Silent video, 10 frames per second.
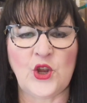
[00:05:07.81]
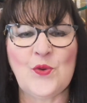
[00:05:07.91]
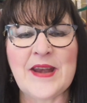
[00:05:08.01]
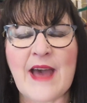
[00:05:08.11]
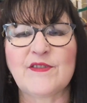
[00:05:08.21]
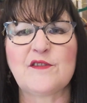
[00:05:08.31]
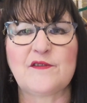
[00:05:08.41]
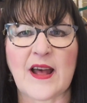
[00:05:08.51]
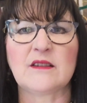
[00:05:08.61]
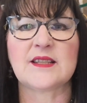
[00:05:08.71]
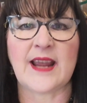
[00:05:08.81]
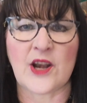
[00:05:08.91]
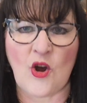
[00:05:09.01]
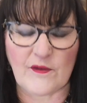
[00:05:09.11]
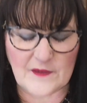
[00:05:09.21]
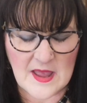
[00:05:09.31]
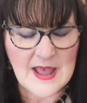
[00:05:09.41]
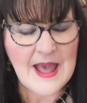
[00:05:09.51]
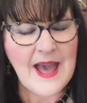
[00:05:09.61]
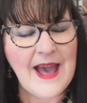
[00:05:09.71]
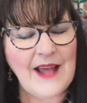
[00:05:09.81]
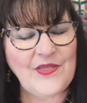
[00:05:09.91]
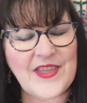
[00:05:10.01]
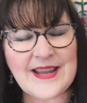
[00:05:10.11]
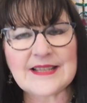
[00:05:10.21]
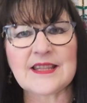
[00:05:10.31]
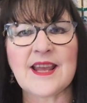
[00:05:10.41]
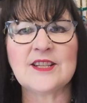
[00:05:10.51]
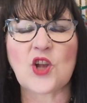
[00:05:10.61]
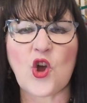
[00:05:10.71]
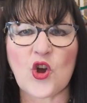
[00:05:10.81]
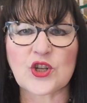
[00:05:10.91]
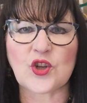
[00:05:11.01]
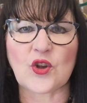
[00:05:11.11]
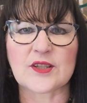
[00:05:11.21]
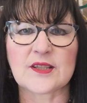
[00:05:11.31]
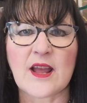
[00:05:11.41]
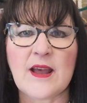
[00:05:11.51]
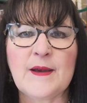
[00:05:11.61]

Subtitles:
You never felt enough. These things hurt us.